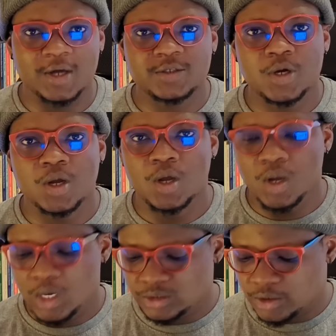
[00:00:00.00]
Guys,
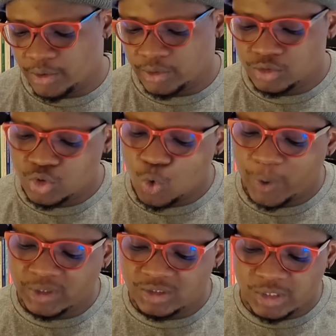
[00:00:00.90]
how's it going? So
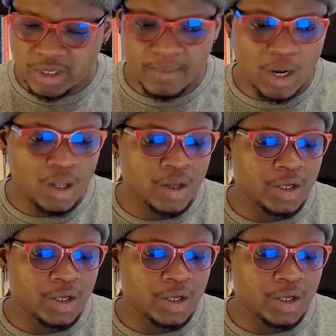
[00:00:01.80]
quick disclaimer,